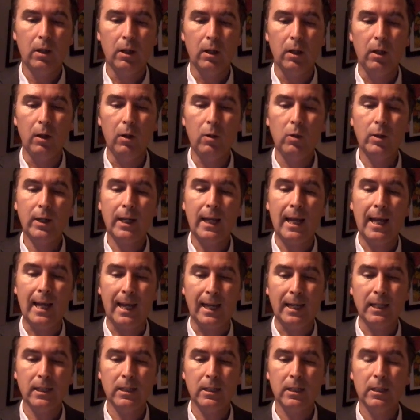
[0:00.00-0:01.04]
Look
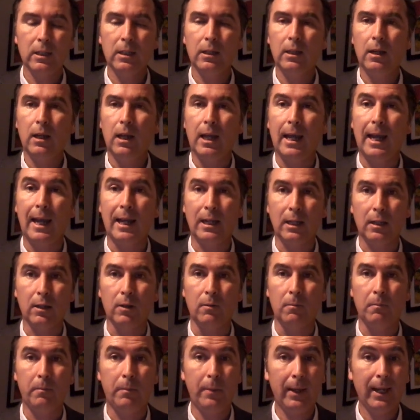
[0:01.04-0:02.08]
at and
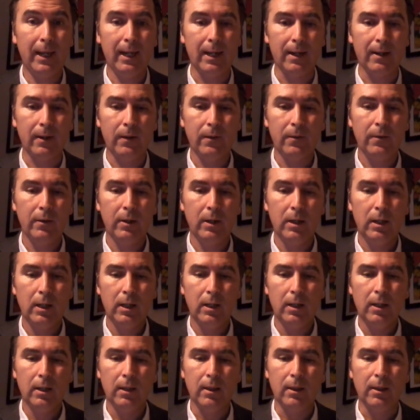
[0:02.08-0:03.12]
compare
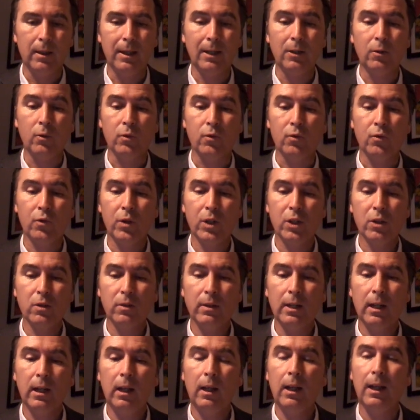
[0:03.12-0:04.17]
the
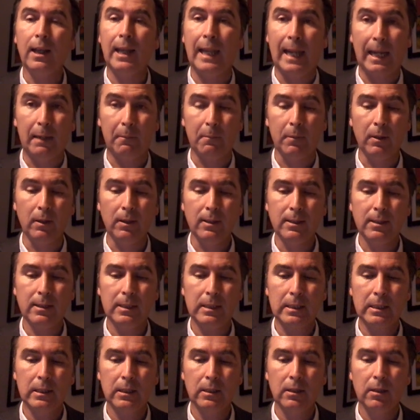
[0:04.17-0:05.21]
nutritional
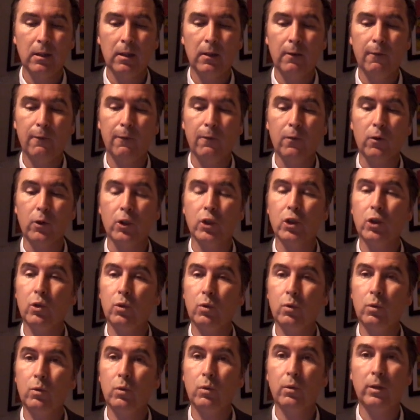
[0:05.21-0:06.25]
labels for
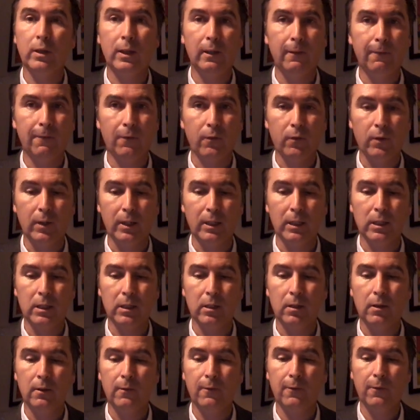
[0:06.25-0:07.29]
2 different
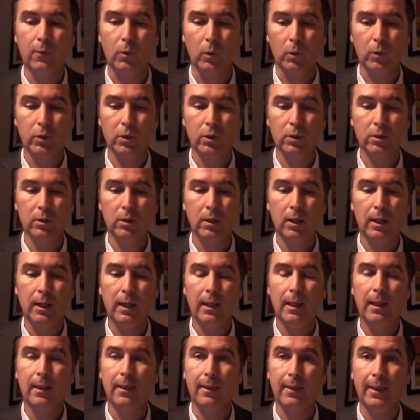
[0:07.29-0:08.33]
foods.
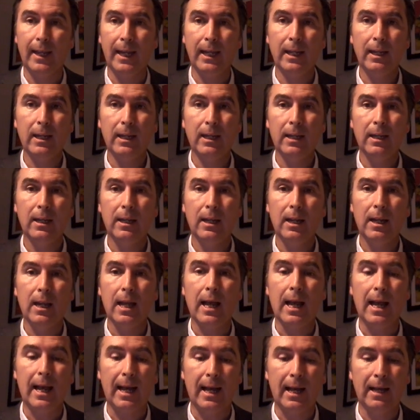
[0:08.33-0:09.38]
Then
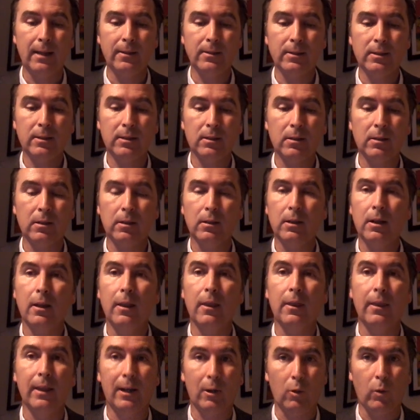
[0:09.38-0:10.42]
answer
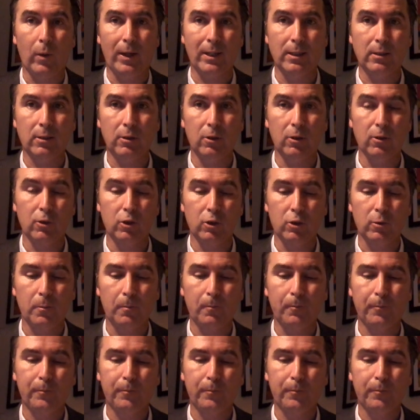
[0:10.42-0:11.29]
the questions.